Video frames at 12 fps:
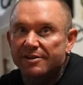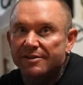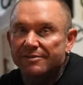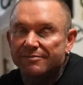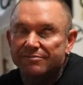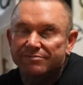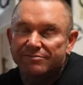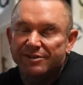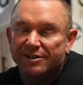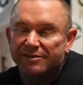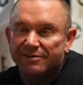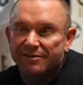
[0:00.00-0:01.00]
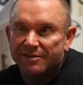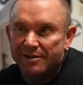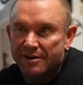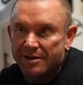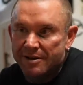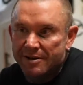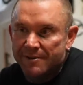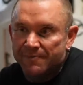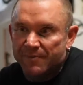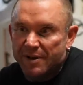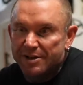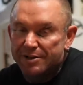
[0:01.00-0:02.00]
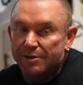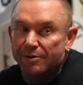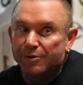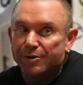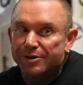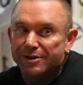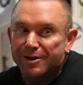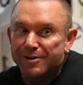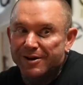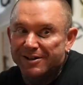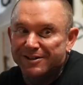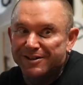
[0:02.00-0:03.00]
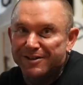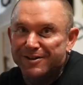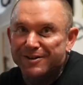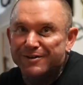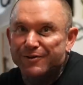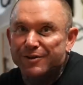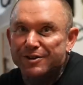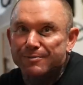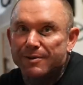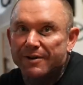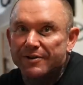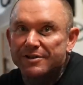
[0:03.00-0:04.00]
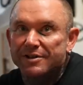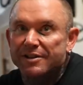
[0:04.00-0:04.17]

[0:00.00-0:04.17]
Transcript: So, you know, I still look at the donuts and the nice fresh muffins.